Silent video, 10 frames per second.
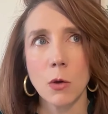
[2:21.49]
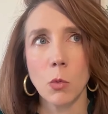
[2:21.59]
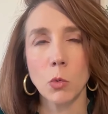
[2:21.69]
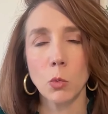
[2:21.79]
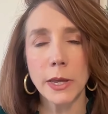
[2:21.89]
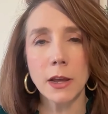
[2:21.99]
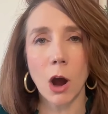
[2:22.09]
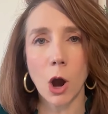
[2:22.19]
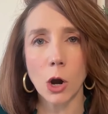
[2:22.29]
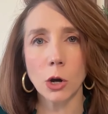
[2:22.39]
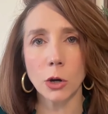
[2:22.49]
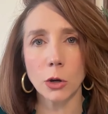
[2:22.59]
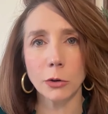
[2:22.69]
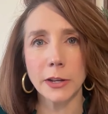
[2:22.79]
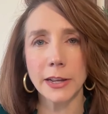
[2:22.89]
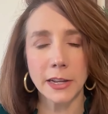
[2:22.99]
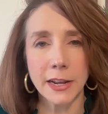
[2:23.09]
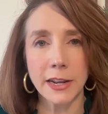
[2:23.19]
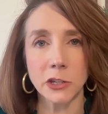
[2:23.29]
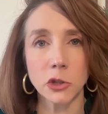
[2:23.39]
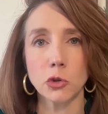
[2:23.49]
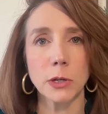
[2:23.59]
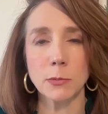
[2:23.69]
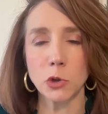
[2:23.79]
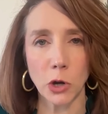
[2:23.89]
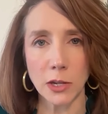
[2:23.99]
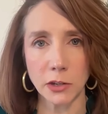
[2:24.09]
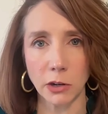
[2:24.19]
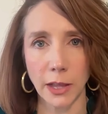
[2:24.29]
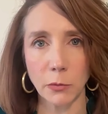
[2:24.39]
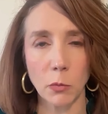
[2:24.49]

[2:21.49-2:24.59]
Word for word: when we are in, extreme stress in our life,